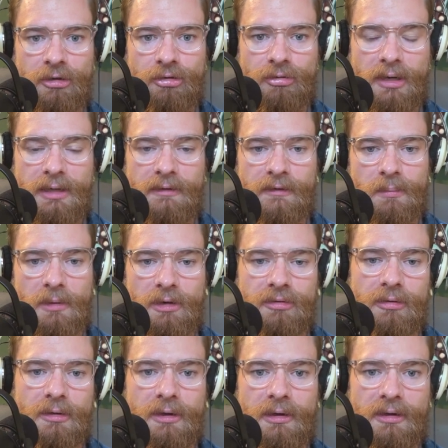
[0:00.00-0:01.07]
train this
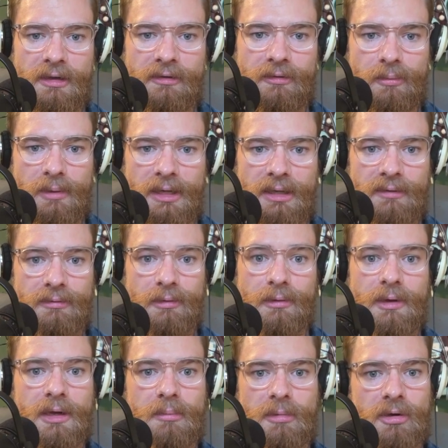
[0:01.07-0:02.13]
martial art as a way of
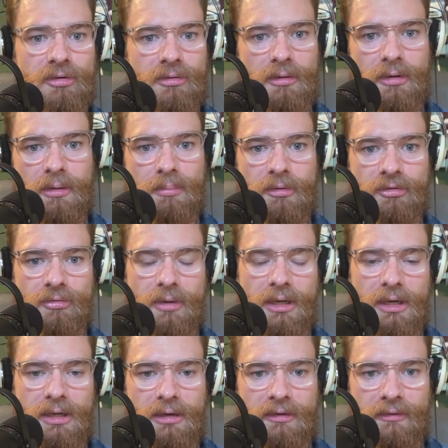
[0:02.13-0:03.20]
learning a martial art, but
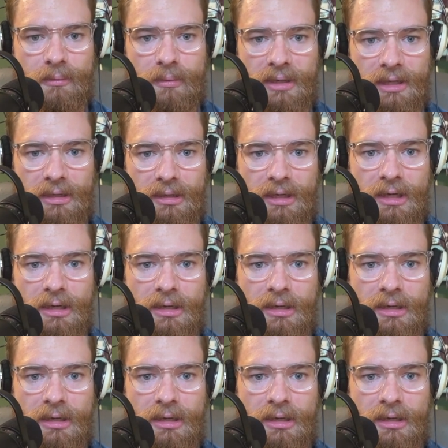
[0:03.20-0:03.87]
training it as a way